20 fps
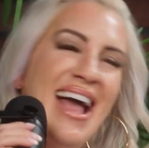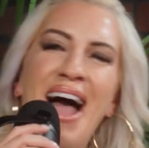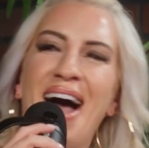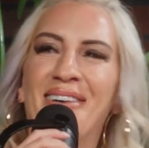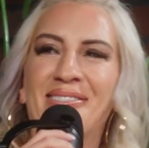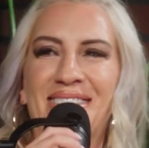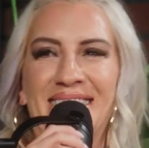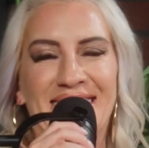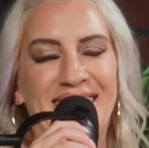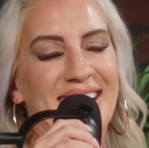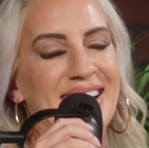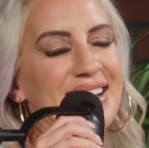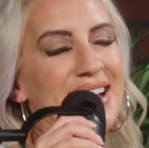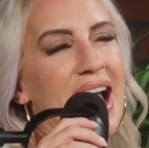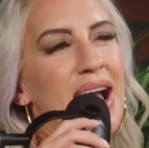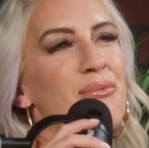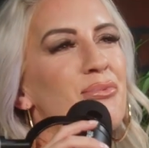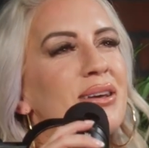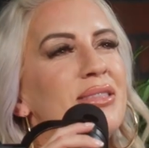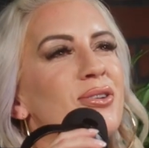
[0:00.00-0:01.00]
I'm kidding.
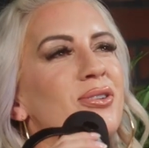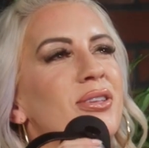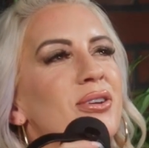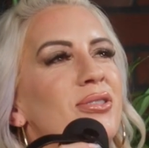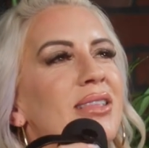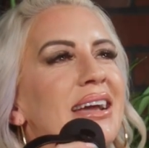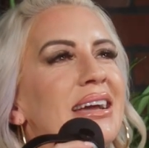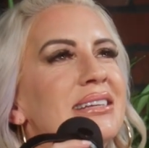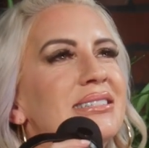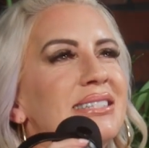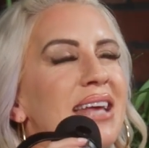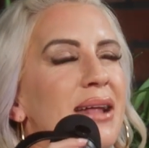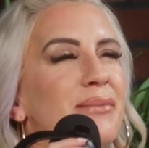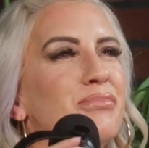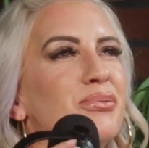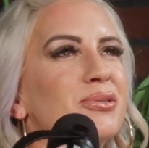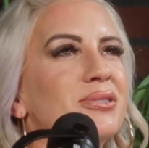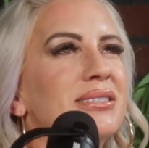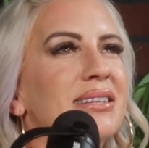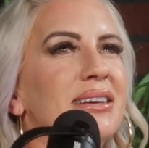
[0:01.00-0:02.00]
Whether they're like a
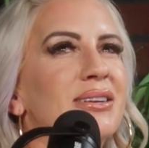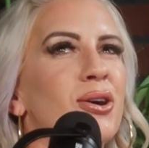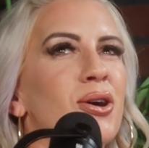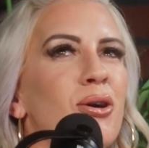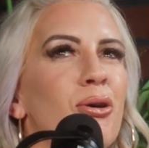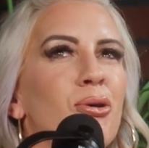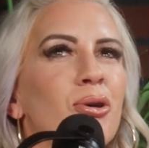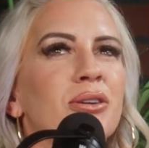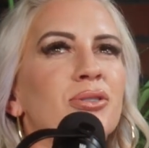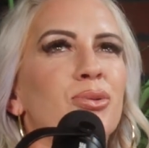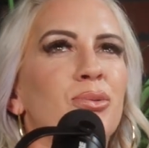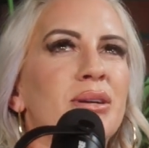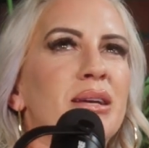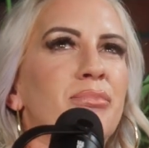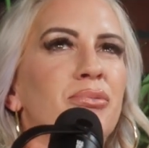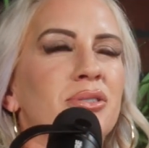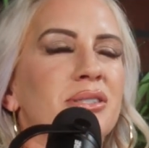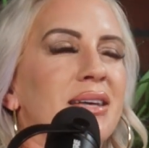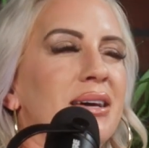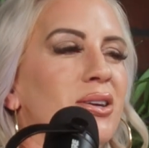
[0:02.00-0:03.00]
10%er or a
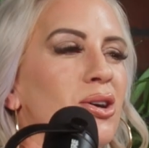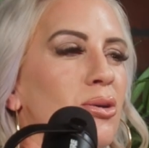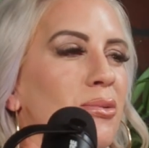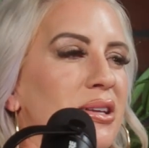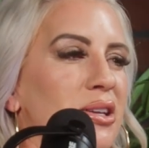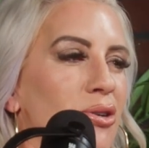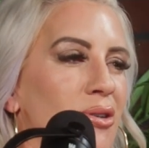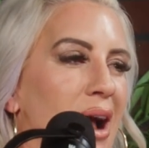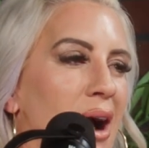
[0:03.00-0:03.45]
20%er when you're